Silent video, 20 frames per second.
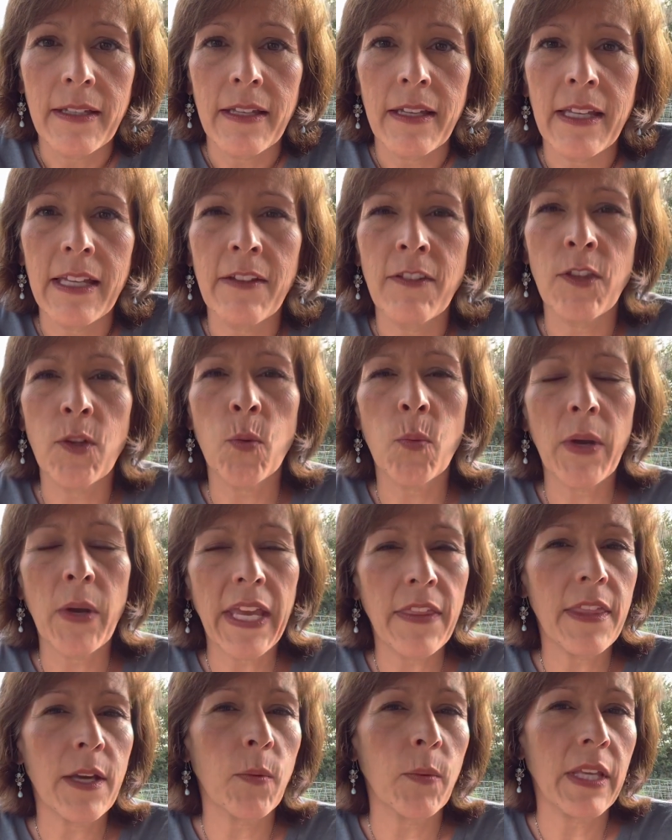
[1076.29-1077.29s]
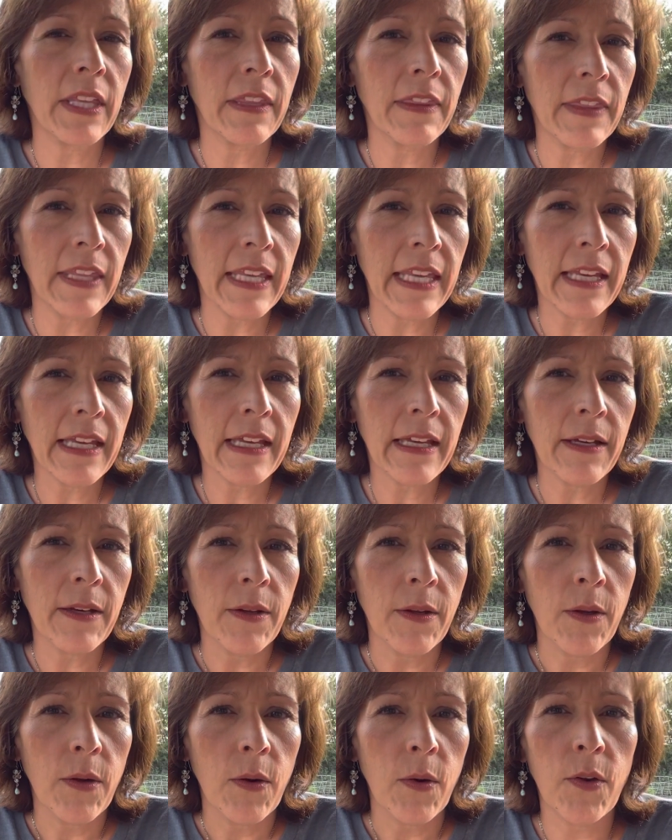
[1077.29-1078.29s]
and the way that we think
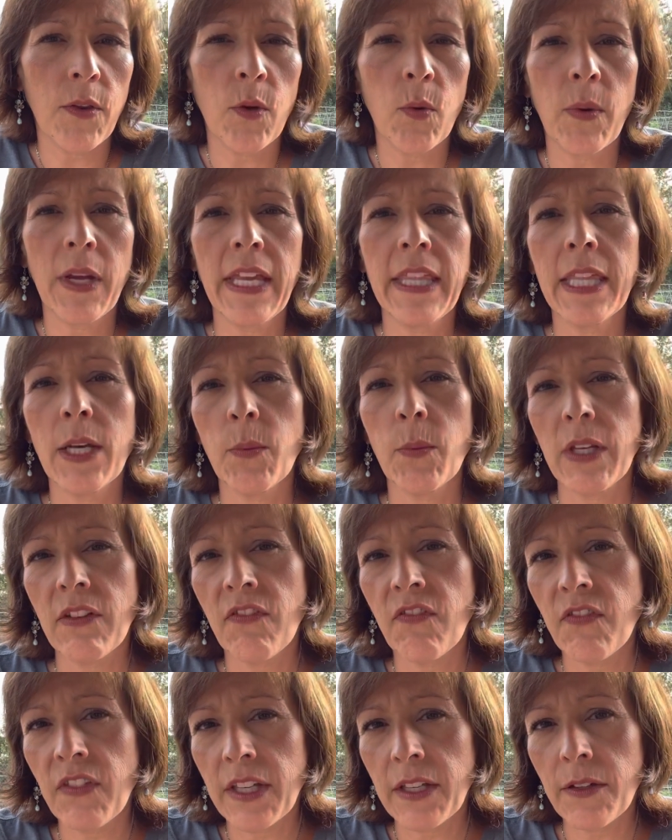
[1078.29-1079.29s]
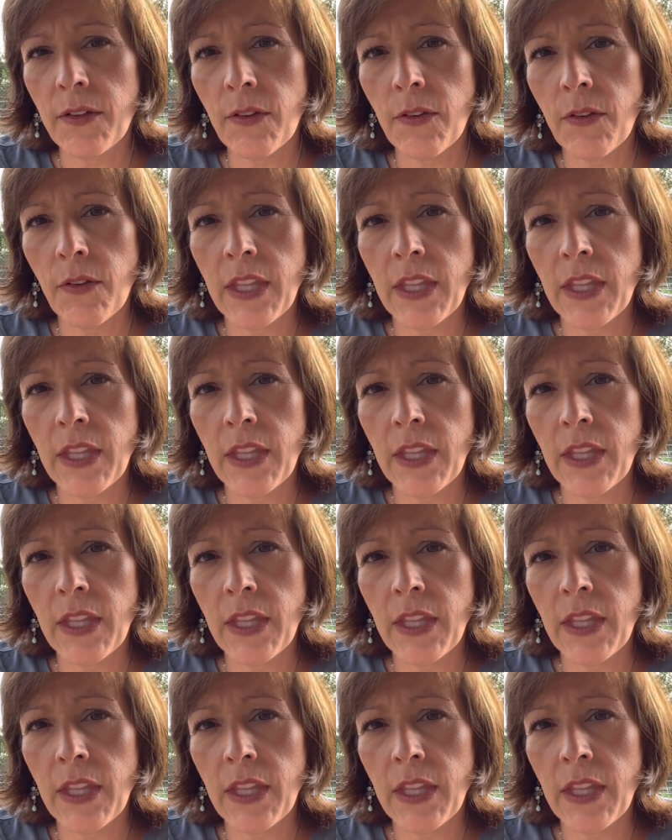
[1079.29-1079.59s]
or the way that we feel